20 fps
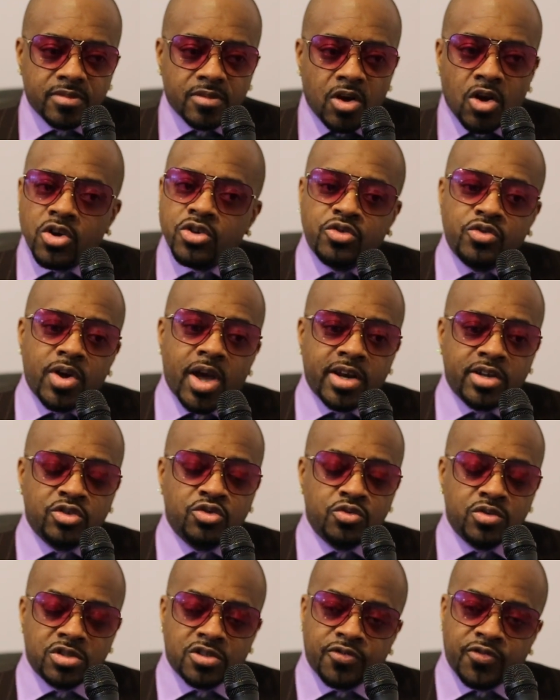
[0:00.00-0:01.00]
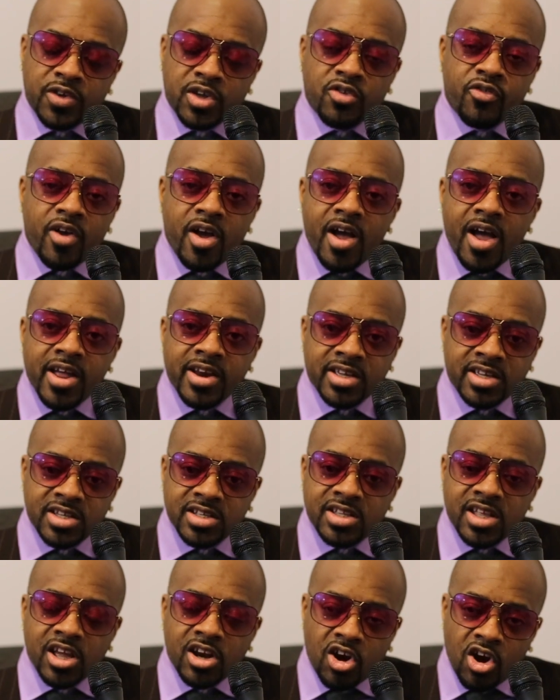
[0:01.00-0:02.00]
all you got to do is figure out how to
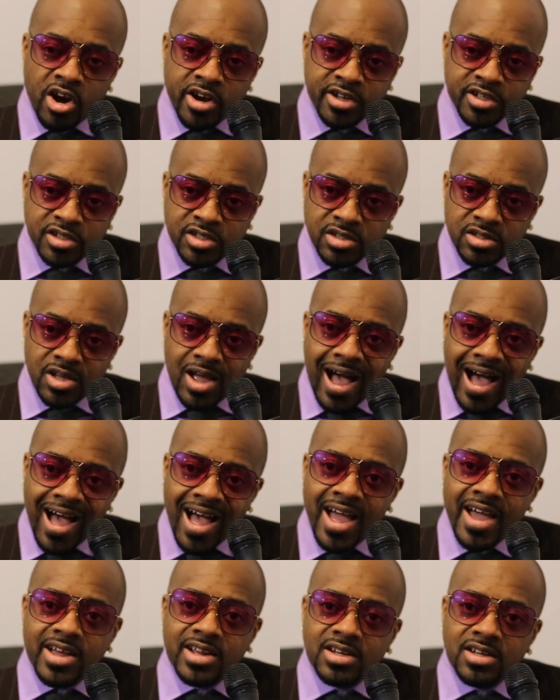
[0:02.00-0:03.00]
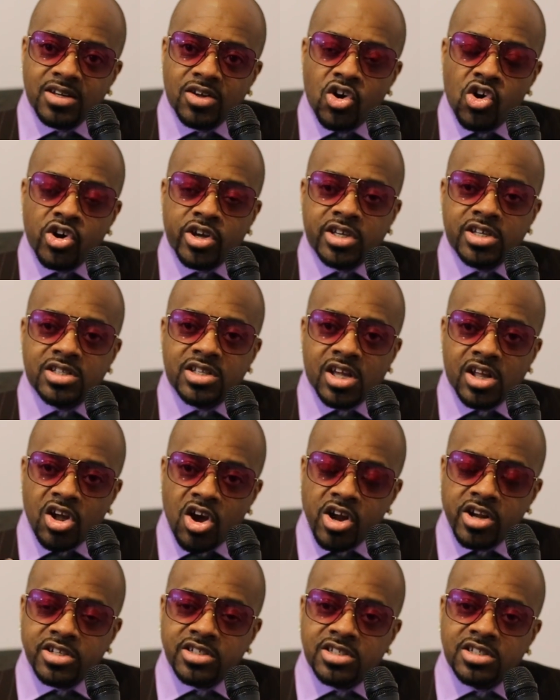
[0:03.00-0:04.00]
get that artist hot, or get that
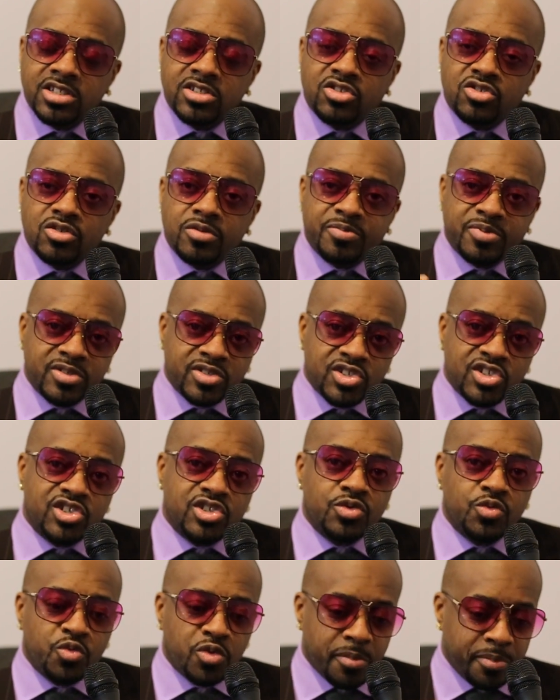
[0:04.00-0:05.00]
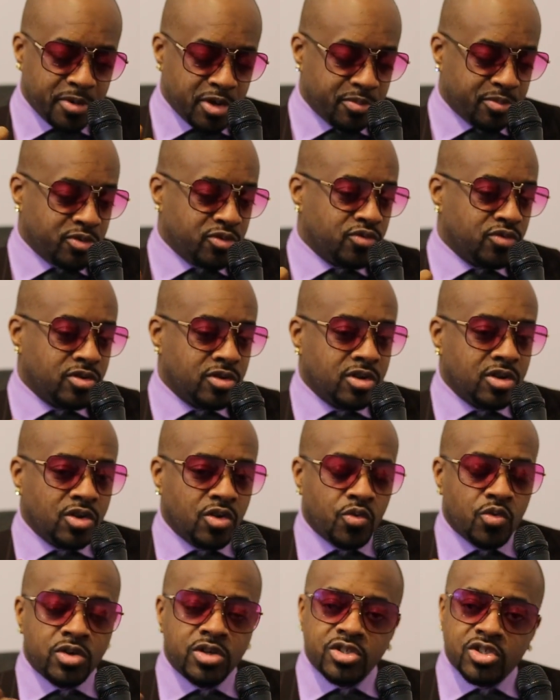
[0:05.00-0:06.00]
artist into a position where people
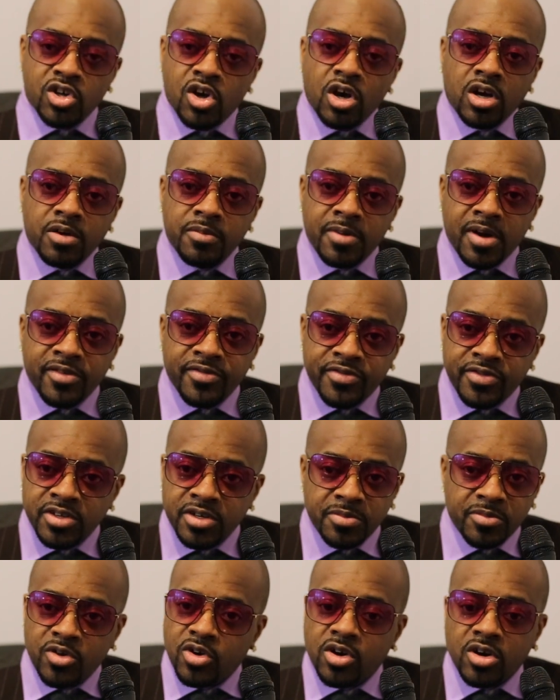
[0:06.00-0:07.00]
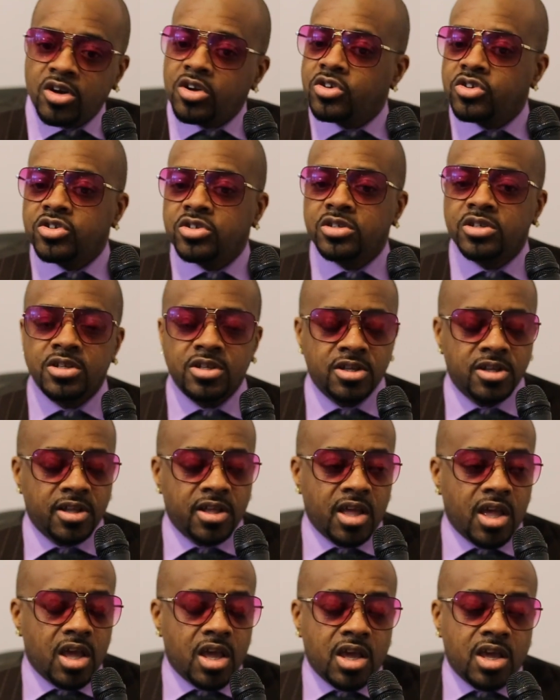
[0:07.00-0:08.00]
want to talk about them or her,
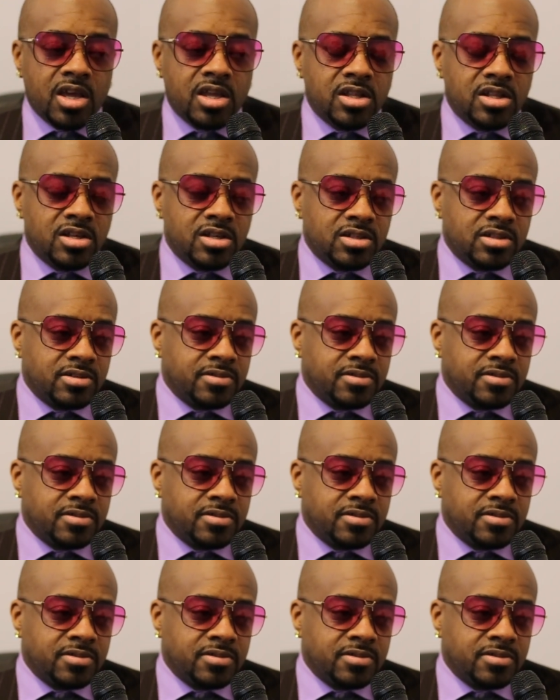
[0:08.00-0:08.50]
and